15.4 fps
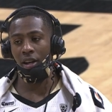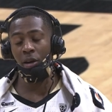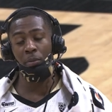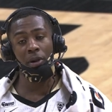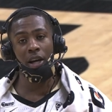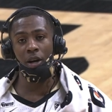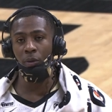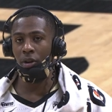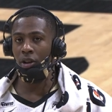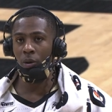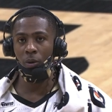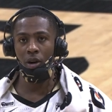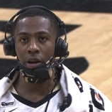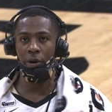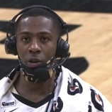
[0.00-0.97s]
he played really
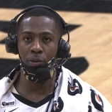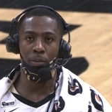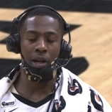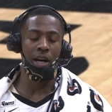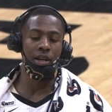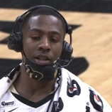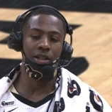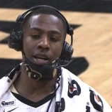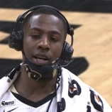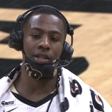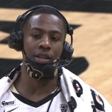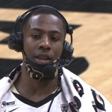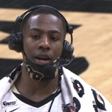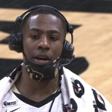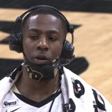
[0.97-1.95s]
well. He was blocking
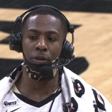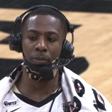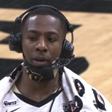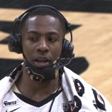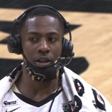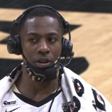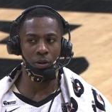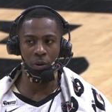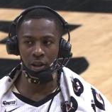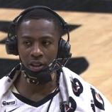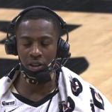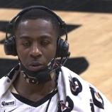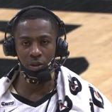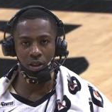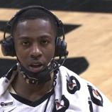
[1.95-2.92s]
shots in there. He was making
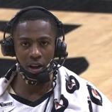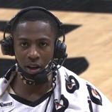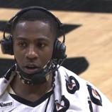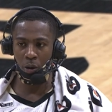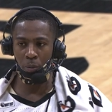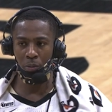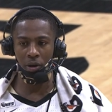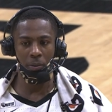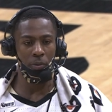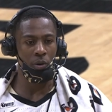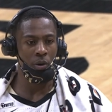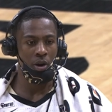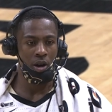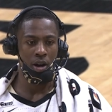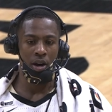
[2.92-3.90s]
threes. He was dunking on people.